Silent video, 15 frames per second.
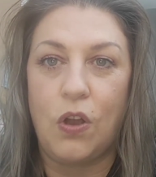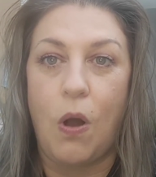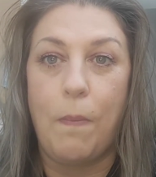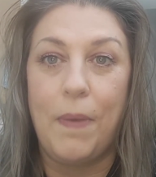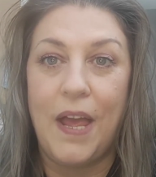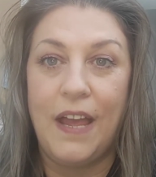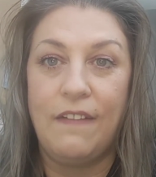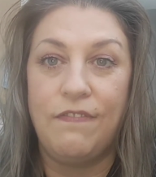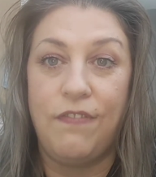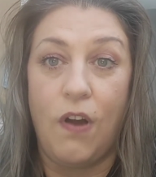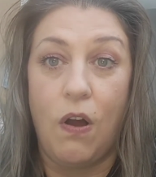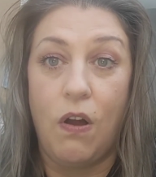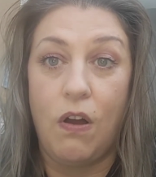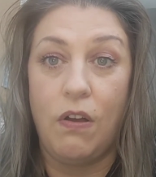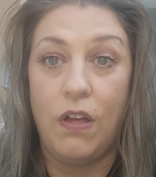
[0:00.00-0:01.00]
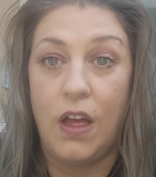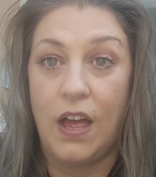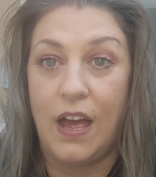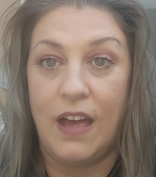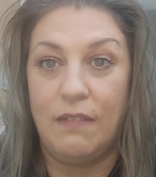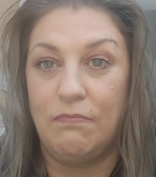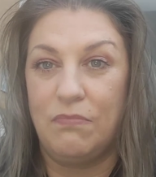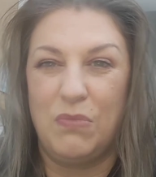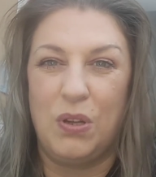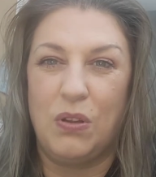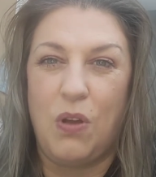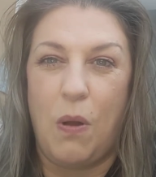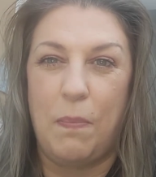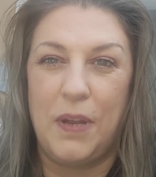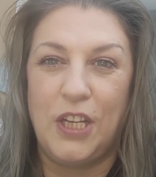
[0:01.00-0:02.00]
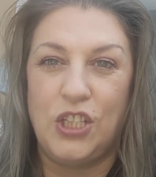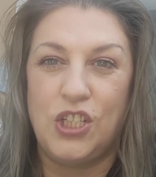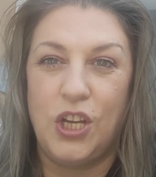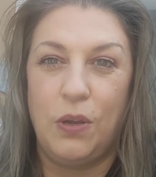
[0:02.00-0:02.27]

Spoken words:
copy for, well, copy,